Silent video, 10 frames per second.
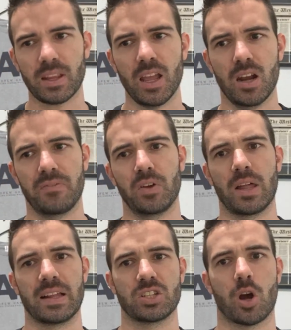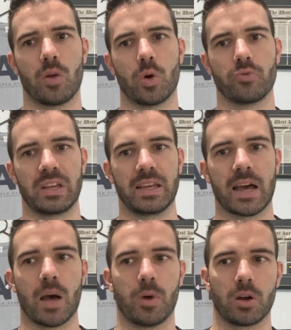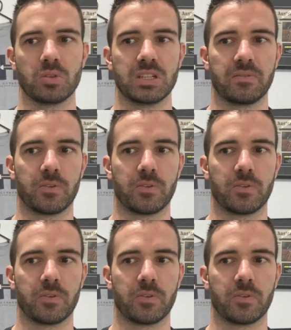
And I feel like that's kind of what Ricky Carmichael did